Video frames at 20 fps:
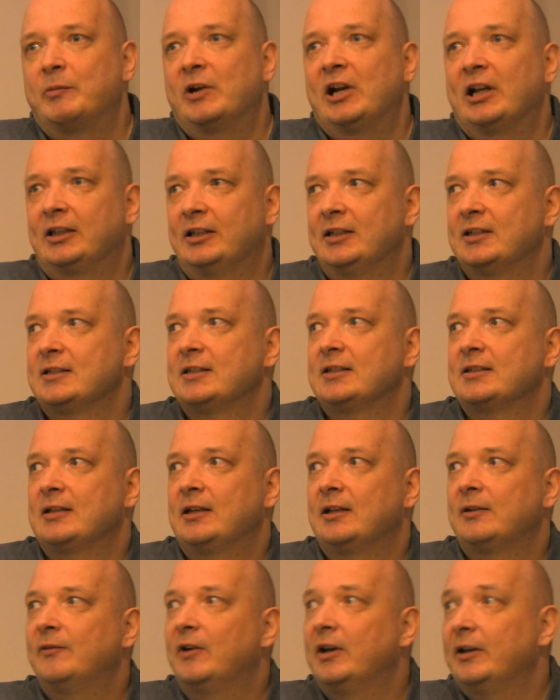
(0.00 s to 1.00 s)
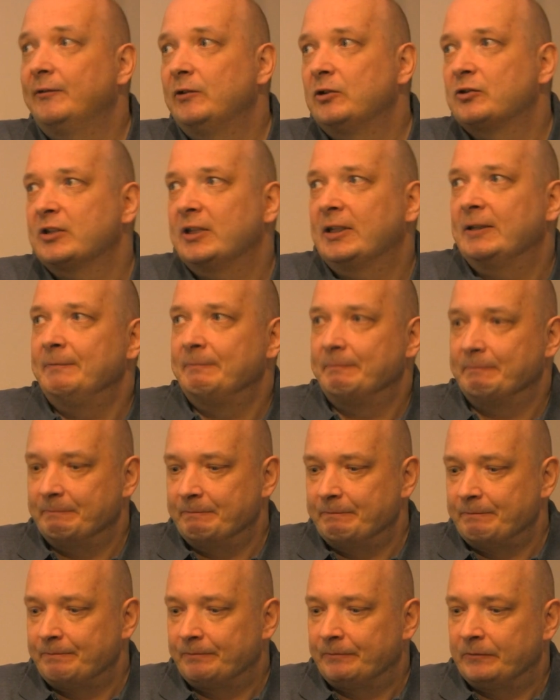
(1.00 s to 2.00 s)
practices, I would say,
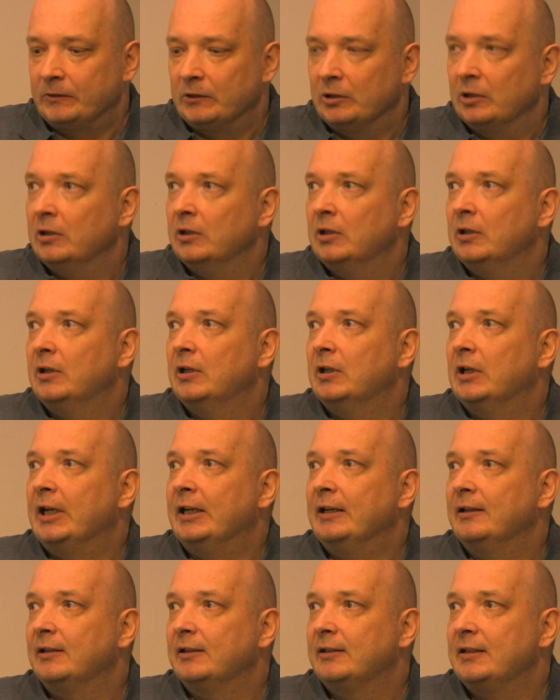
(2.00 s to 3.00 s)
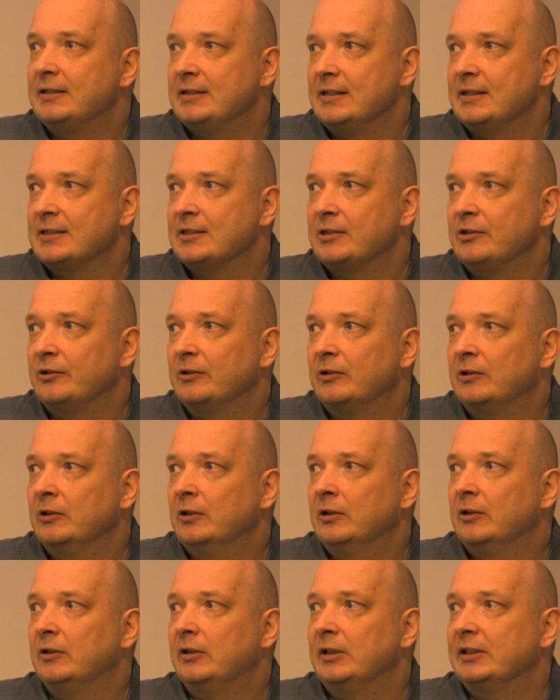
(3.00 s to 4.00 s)
and this is the
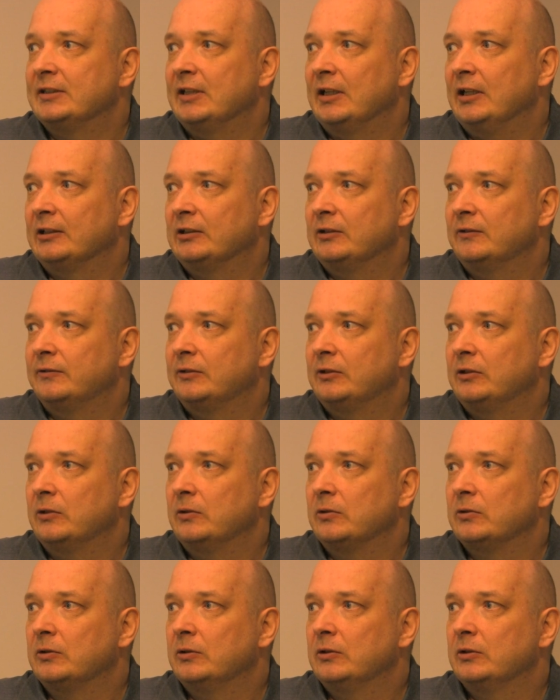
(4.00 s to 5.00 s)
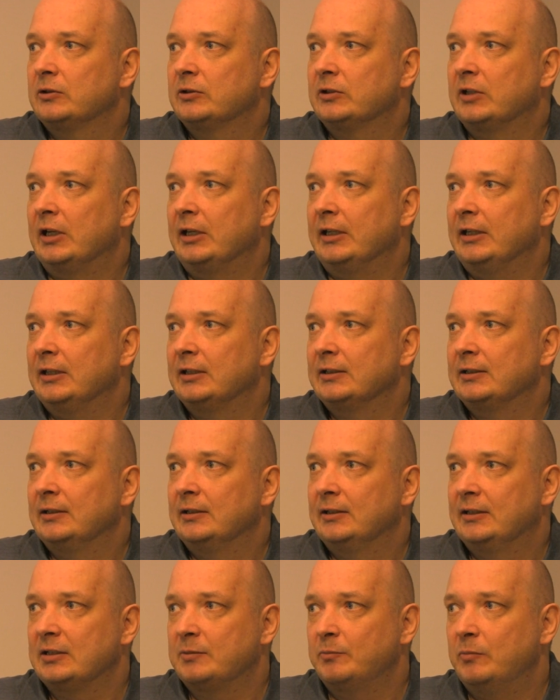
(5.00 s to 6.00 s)
result of those studies,
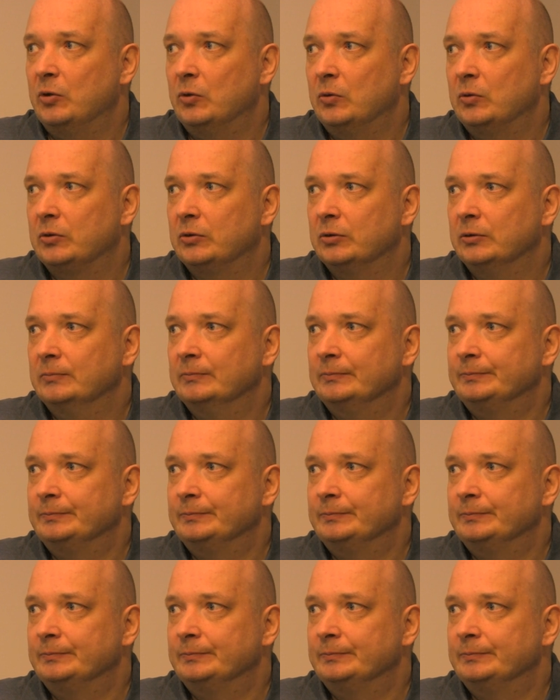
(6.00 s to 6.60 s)
this book.